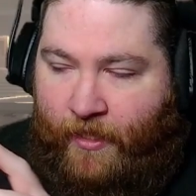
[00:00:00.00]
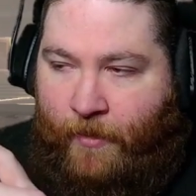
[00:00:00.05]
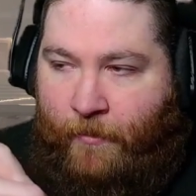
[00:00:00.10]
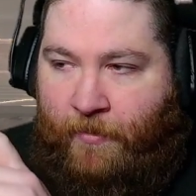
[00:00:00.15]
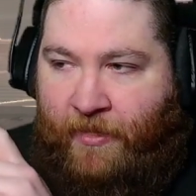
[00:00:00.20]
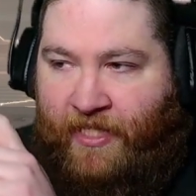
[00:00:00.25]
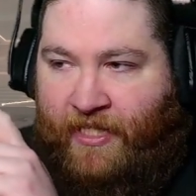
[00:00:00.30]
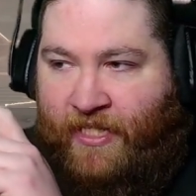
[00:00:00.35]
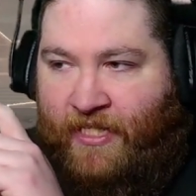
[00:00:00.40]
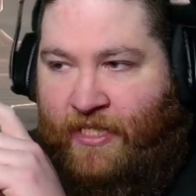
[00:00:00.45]

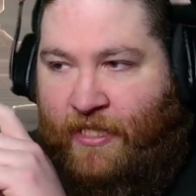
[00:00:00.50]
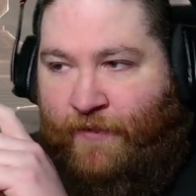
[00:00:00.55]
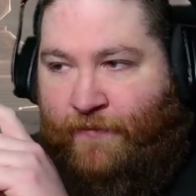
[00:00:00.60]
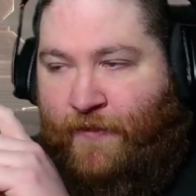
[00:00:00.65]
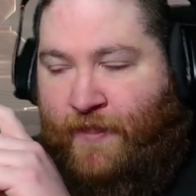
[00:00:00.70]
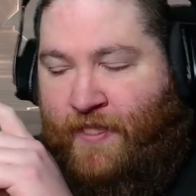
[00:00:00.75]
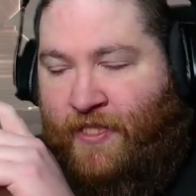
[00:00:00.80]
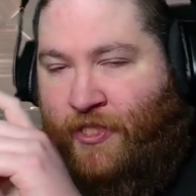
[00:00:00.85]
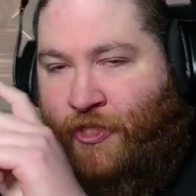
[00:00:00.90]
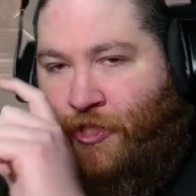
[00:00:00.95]
Because if
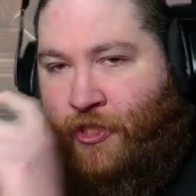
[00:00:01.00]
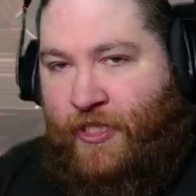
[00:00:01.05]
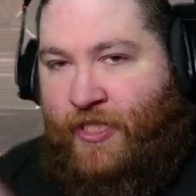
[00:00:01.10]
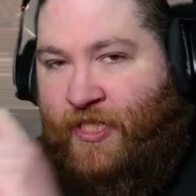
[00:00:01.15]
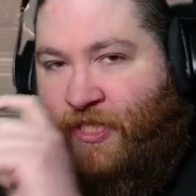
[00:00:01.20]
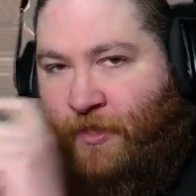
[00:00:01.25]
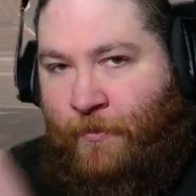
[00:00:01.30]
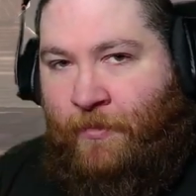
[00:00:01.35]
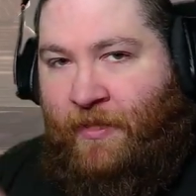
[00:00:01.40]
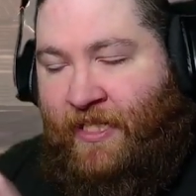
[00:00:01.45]
it's just
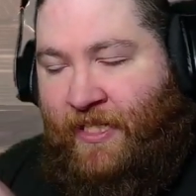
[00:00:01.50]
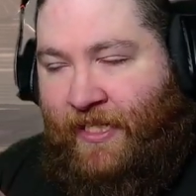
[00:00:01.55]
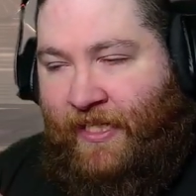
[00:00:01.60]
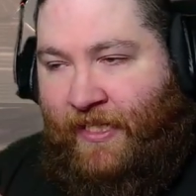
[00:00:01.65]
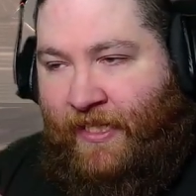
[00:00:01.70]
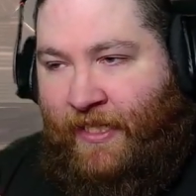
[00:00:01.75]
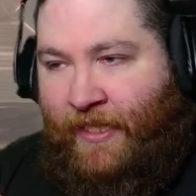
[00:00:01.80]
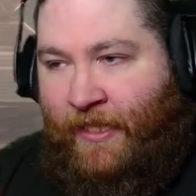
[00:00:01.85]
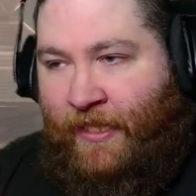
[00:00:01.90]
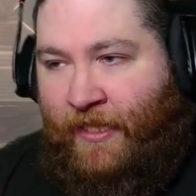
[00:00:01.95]
the
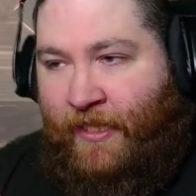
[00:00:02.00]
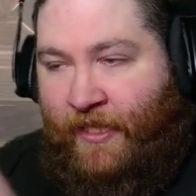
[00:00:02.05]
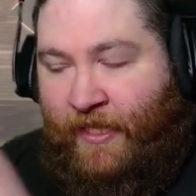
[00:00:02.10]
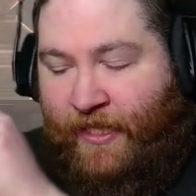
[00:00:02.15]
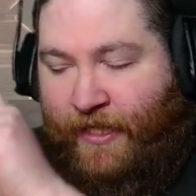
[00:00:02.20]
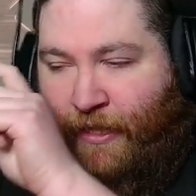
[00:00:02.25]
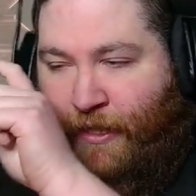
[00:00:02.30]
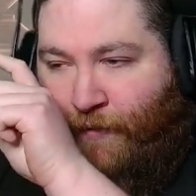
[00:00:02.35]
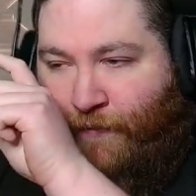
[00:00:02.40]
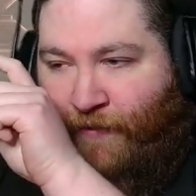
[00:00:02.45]
beginning,
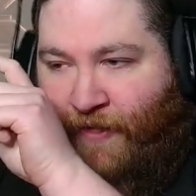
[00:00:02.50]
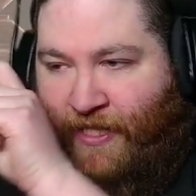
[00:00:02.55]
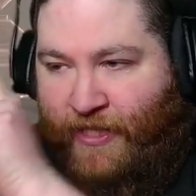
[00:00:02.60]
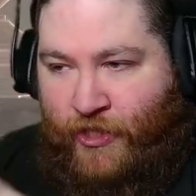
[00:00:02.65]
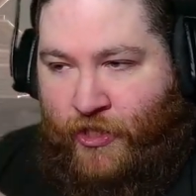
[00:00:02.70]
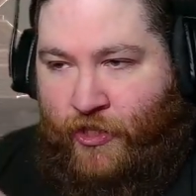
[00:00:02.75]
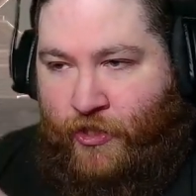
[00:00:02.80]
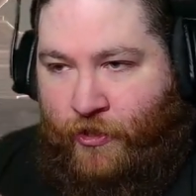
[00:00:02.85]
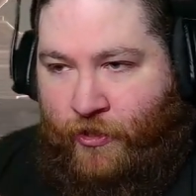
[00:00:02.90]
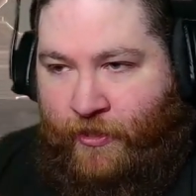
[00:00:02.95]
if I
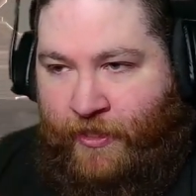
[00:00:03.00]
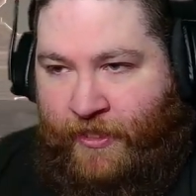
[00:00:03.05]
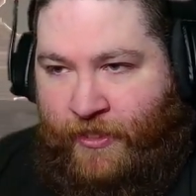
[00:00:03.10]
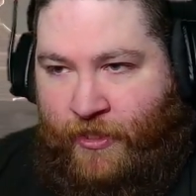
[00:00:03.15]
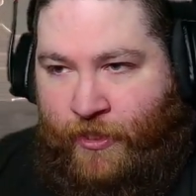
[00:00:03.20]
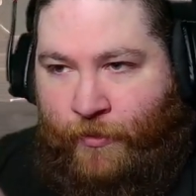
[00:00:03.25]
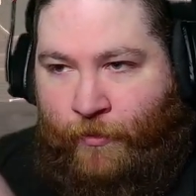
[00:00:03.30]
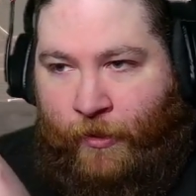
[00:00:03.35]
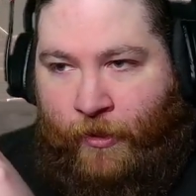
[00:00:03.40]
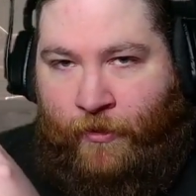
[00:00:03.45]
start it
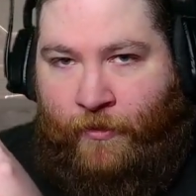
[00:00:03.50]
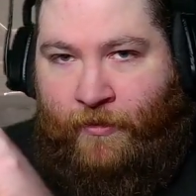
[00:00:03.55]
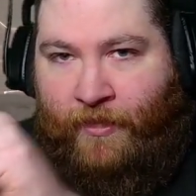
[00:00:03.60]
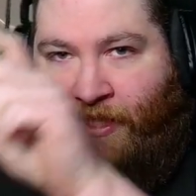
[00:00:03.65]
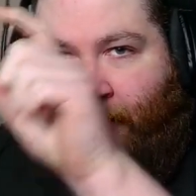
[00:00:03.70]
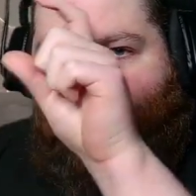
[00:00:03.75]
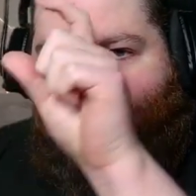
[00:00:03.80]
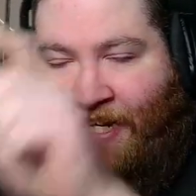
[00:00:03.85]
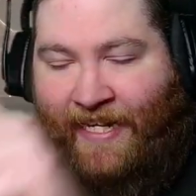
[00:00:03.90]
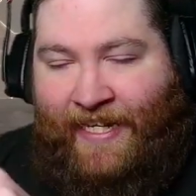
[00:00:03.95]
too
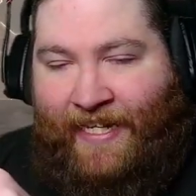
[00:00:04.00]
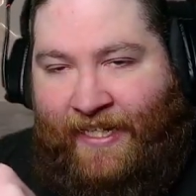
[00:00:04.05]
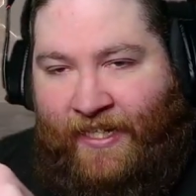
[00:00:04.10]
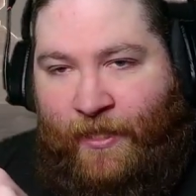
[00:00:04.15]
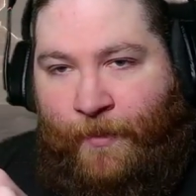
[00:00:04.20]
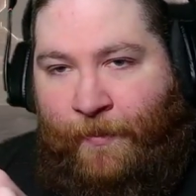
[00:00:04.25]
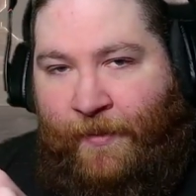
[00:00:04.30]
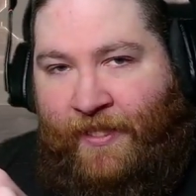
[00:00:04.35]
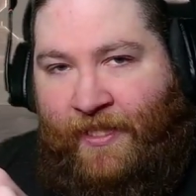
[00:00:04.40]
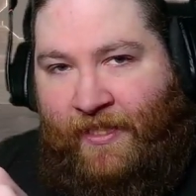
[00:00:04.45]
early, I end
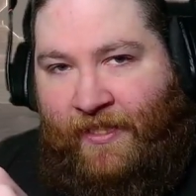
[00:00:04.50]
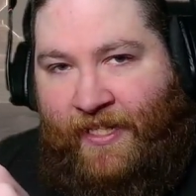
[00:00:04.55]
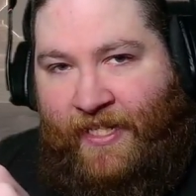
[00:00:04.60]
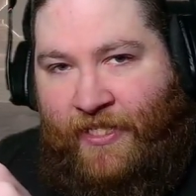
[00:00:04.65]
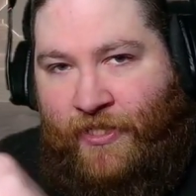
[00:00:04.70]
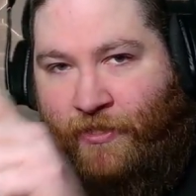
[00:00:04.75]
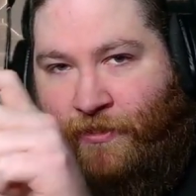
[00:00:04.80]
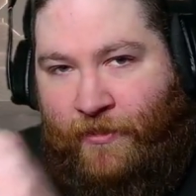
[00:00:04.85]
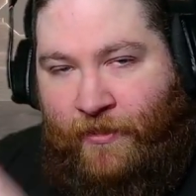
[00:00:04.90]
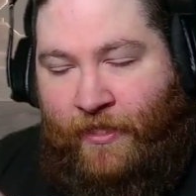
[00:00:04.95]
up in the
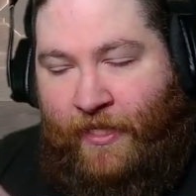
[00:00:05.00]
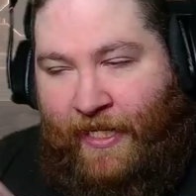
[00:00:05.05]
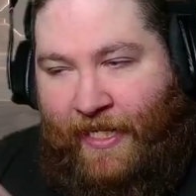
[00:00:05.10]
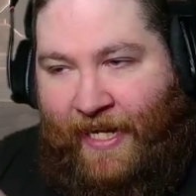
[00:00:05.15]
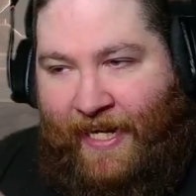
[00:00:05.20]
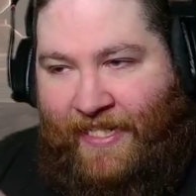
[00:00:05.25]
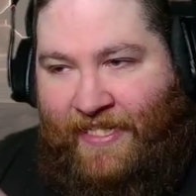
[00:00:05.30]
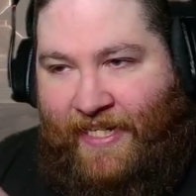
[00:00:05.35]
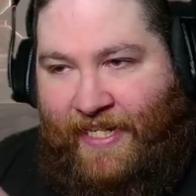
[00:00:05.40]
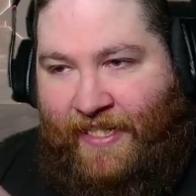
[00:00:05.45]
laser,
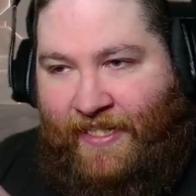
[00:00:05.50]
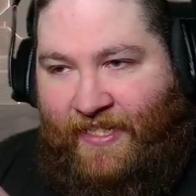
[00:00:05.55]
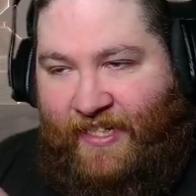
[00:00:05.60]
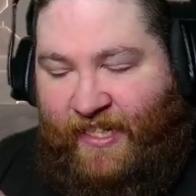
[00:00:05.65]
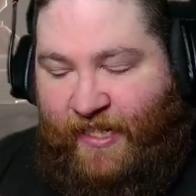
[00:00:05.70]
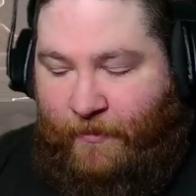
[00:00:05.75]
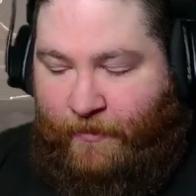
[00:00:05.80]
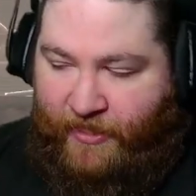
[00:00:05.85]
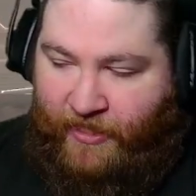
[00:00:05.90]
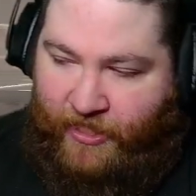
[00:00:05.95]
I take
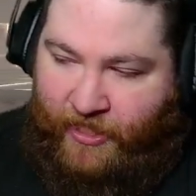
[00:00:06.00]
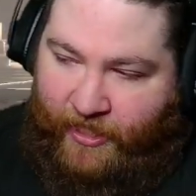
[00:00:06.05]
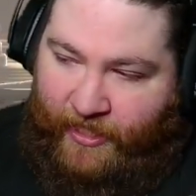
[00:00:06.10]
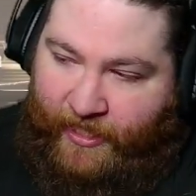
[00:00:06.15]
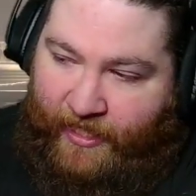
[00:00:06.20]
damage.